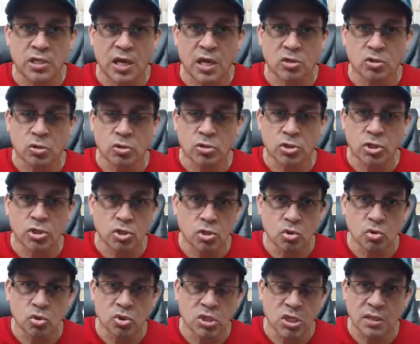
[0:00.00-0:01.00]
that you're just
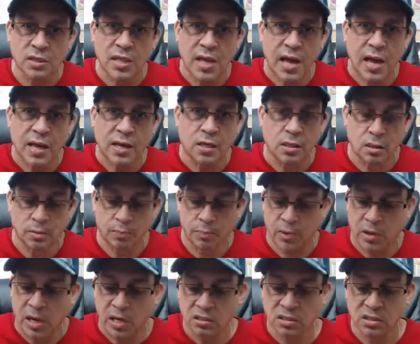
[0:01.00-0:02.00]
using that in a
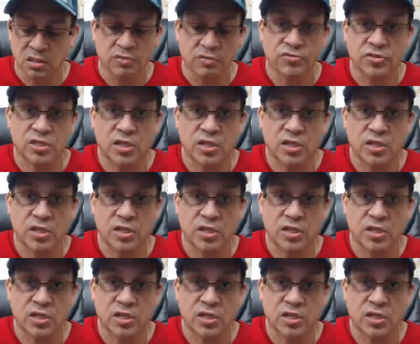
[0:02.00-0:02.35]
positive